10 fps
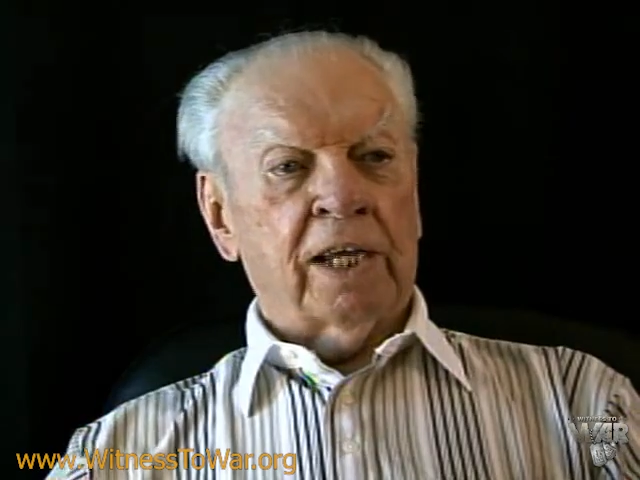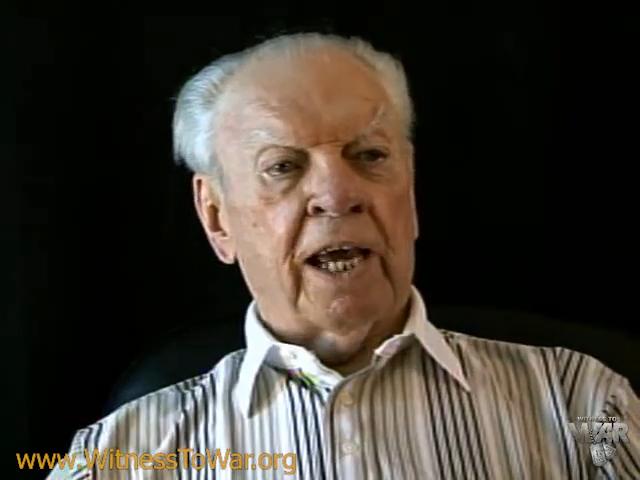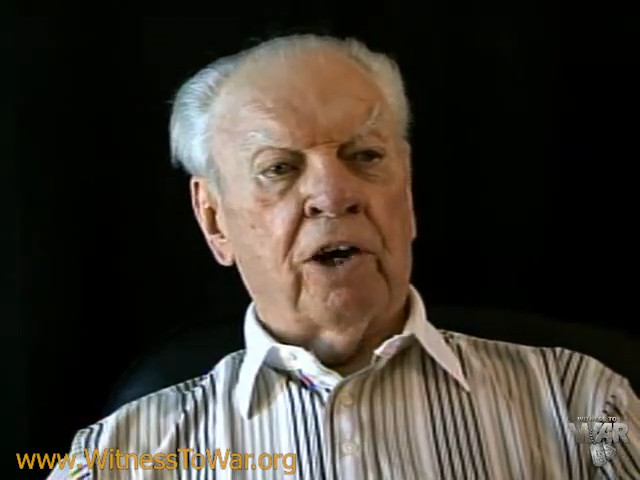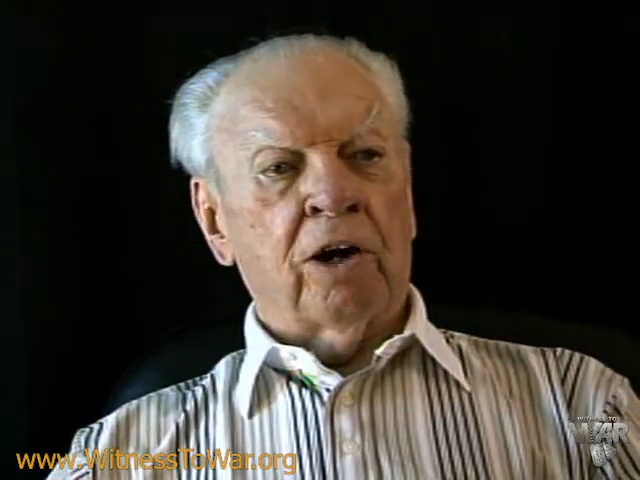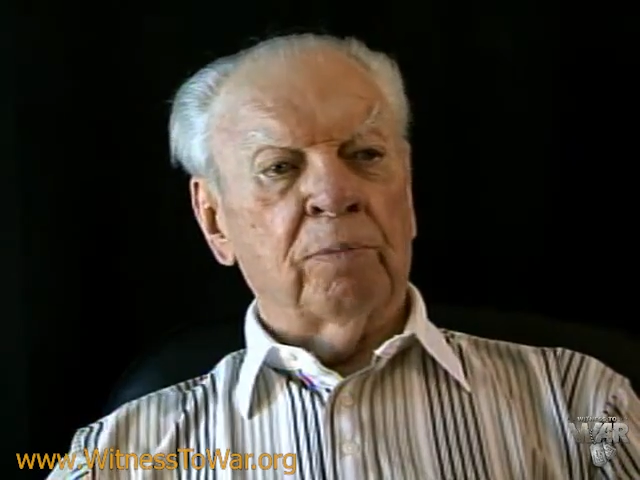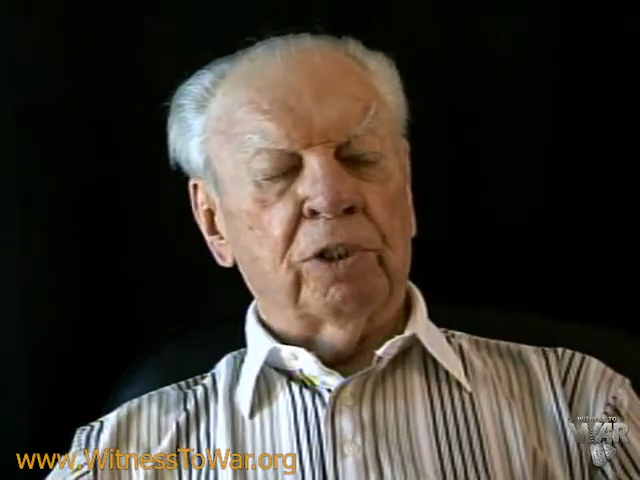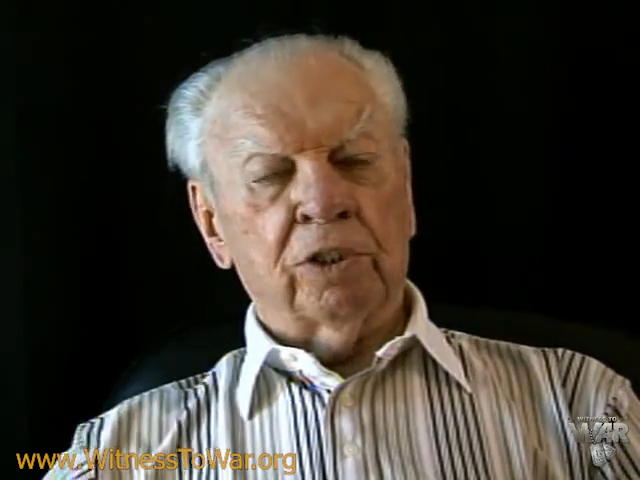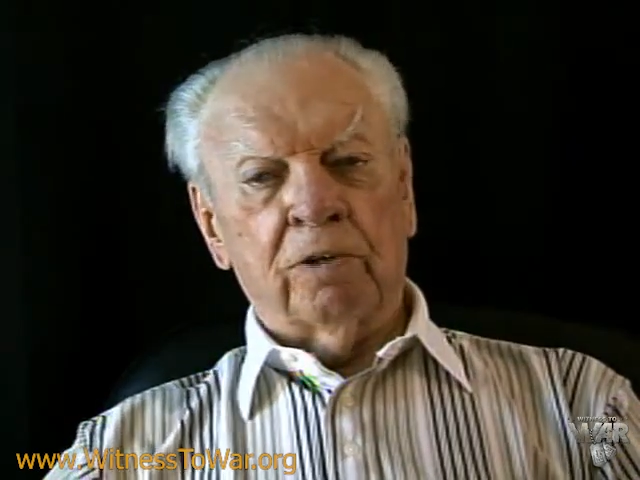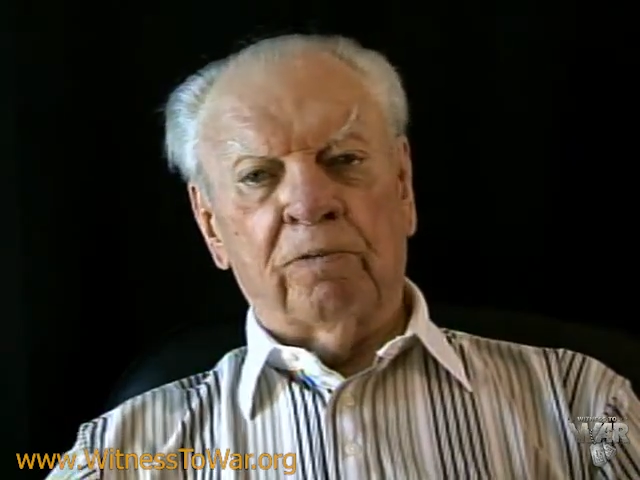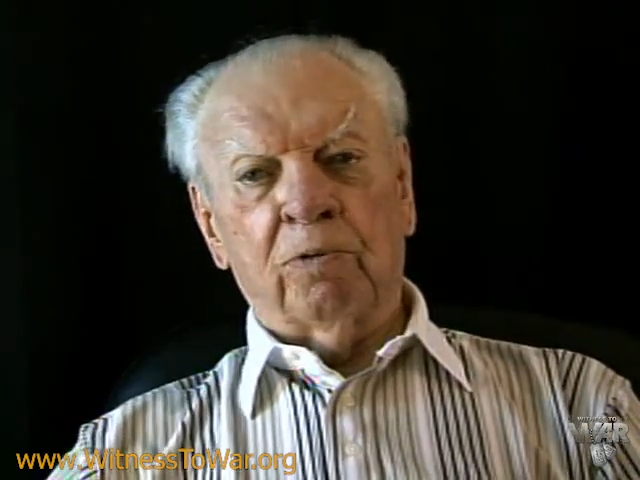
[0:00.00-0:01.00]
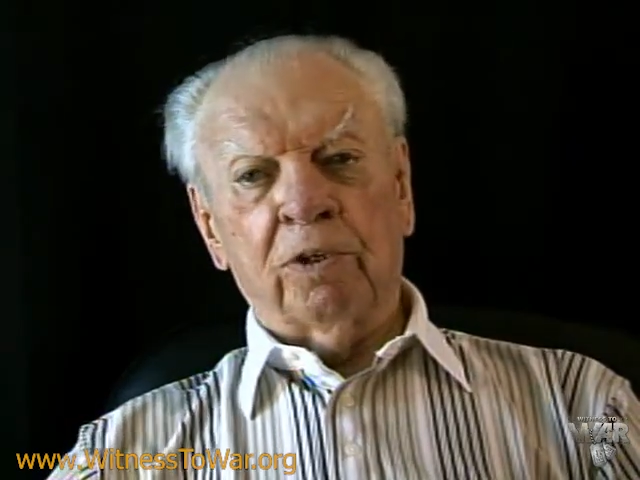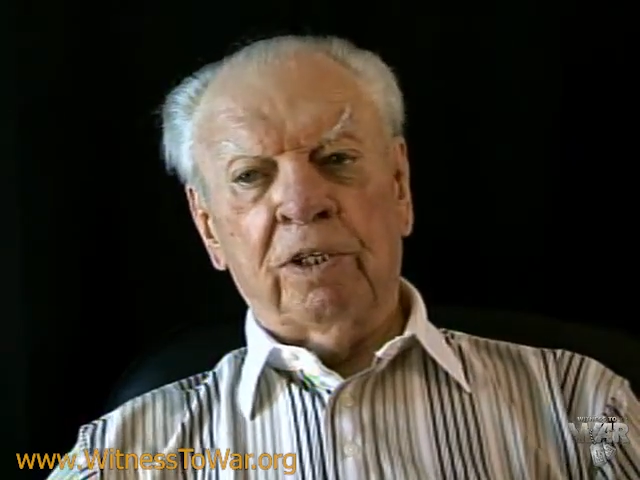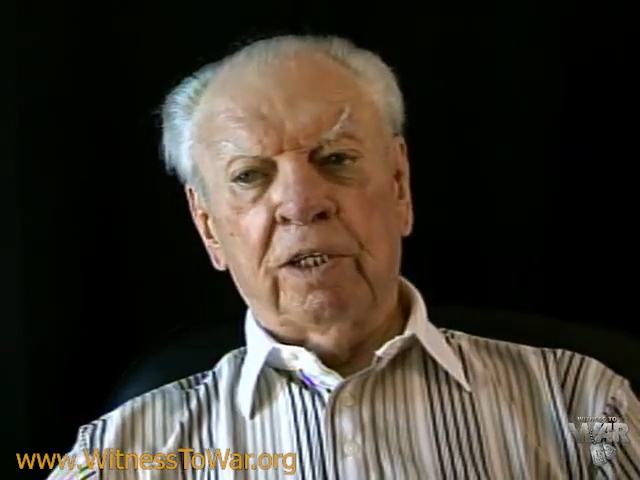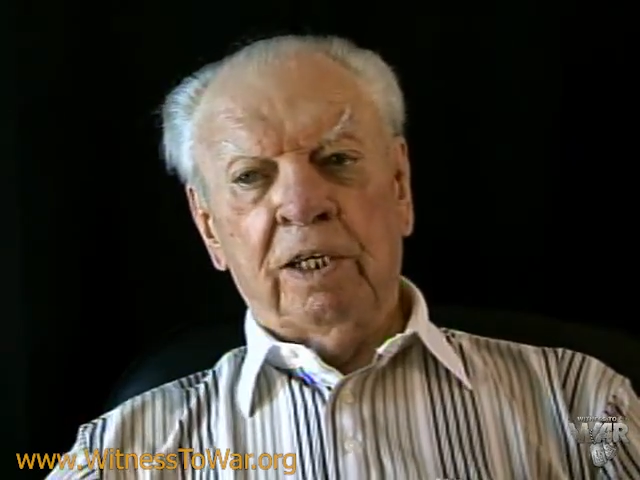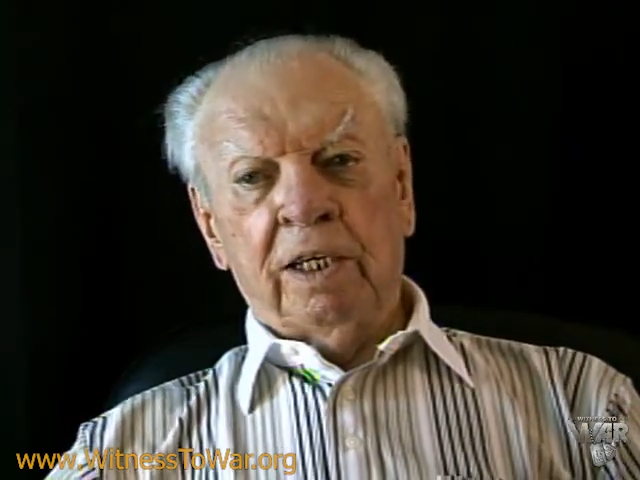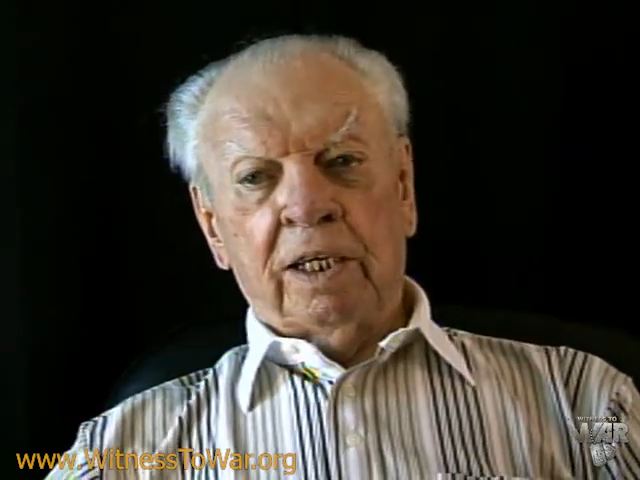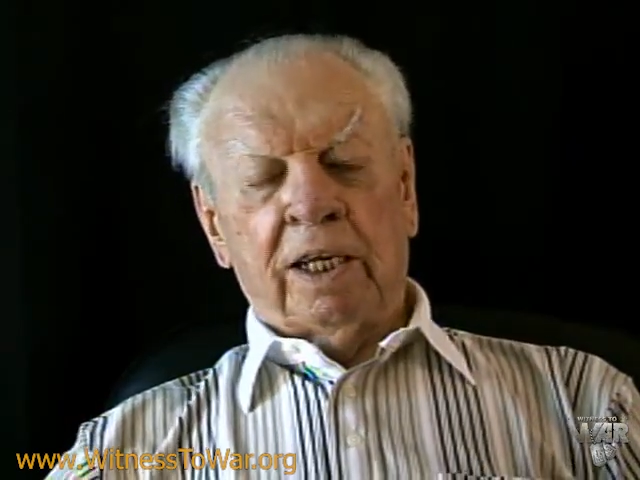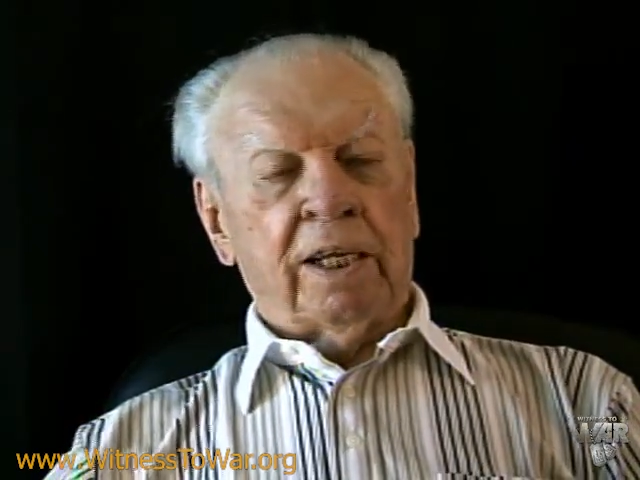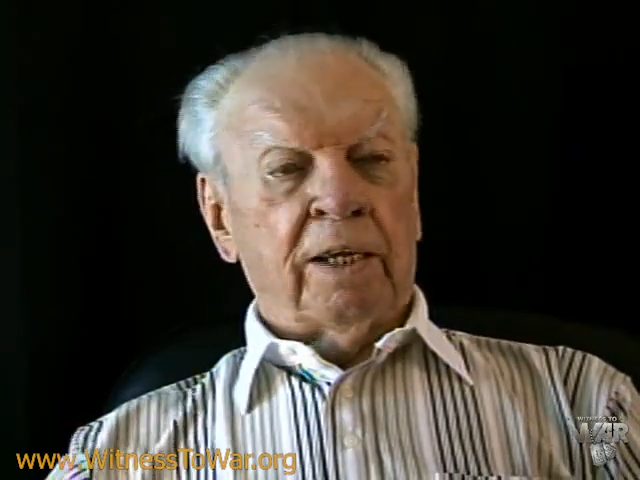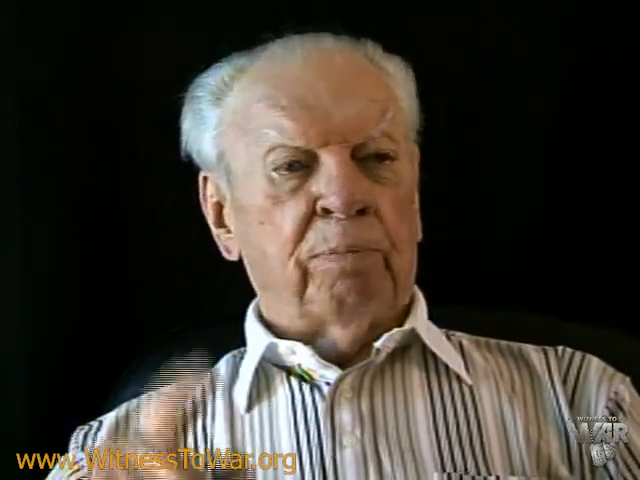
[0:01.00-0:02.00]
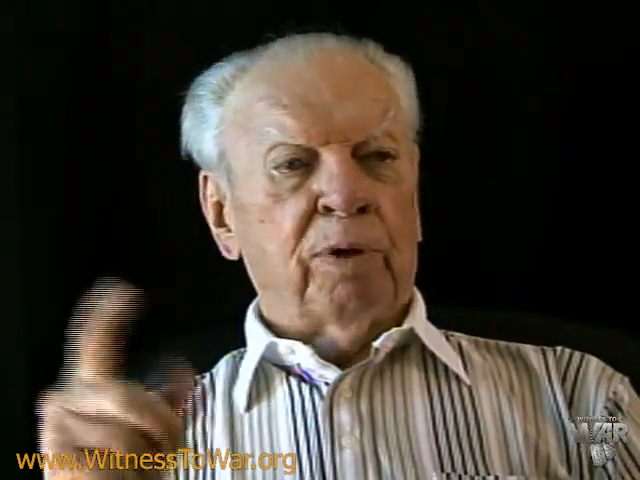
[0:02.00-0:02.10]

sidearms and so forth, and they